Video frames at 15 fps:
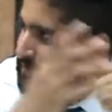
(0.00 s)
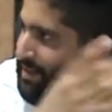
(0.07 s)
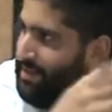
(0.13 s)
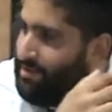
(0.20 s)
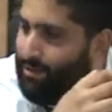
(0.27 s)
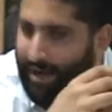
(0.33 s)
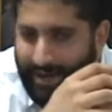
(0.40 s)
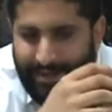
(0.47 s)

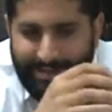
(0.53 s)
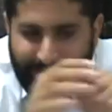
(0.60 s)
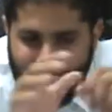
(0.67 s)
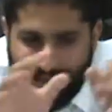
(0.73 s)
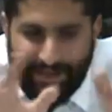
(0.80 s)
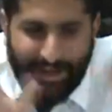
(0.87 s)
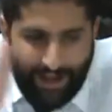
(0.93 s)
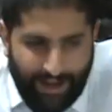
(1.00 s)
And so I
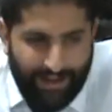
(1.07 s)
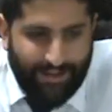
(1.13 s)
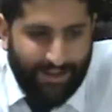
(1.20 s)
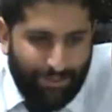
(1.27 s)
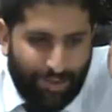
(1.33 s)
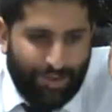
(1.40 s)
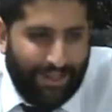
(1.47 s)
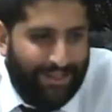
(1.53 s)
decided,
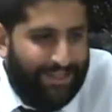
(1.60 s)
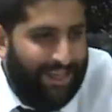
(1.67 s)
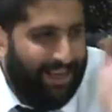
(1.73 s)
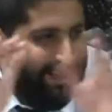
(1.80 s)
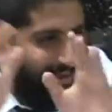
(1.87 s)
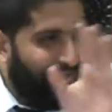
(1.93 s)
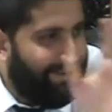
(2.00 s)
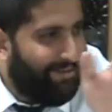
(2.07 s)
I'm just going to stay
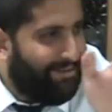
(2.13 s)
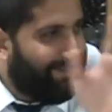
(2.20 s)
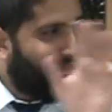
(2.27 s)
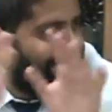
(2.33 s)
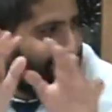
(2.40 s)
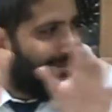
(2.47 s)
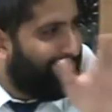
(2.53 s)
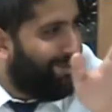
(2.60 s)
here to,
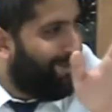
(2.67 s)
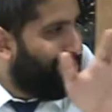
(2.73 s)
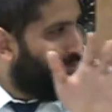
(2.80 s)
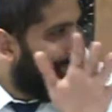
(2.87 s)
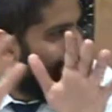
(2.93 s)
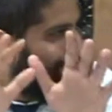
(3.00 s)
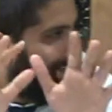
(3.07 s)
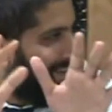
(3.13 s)
you
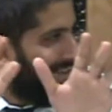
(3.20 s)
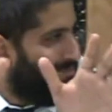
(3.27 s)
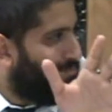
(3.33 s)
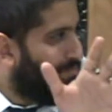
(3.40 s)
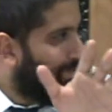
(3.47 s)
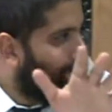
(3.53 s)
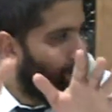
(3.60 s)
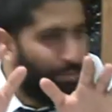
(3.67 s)
know,
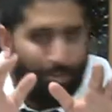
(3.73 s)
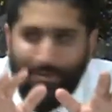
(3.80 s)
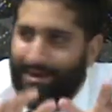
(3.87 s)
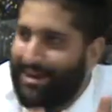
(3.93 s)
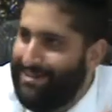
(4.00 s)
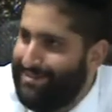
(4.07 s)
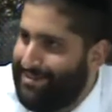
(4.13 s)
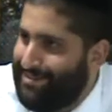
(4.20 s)

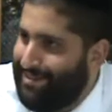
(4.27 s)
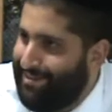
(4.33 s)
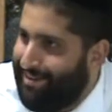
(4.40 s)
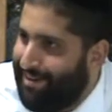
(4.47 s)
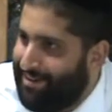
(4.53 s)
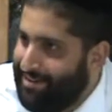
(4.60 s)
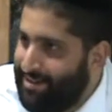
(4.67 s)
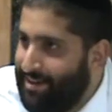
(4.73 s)
supervise the
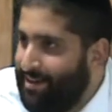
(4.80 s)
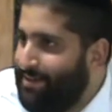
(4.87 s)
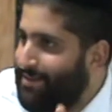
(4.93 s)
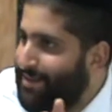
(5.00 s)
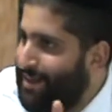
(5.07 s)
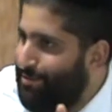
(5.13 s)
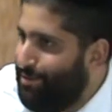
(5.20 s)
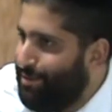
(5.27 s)
synagogue.
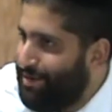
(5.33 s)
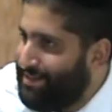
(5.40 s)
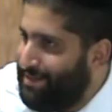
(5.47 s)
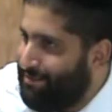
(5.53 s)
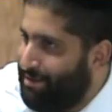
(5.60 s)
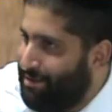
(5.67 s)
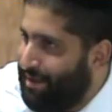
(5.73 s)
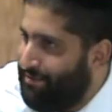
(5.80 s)
Today, Baruch
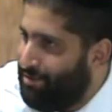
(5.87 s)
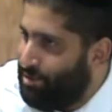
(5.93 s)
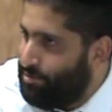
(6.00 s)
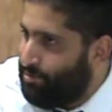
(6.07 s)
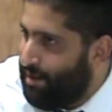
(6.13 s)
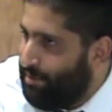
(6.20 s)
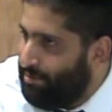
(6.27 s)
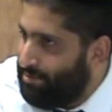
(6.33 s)
Hashem, I don't have those
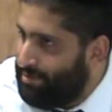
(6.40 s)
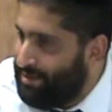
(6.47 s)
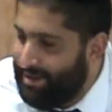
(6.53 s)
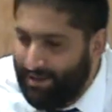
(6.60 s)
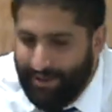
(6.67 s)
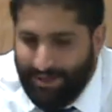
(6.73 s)
problems.